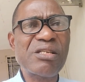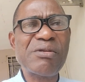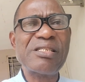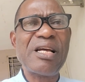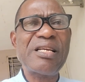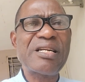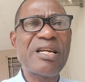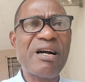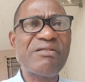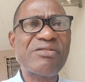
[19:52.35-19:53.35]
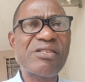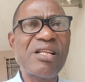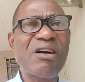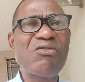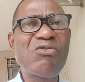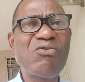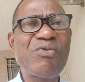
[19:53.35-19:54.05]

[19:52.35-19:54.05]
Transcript: especially graphs that go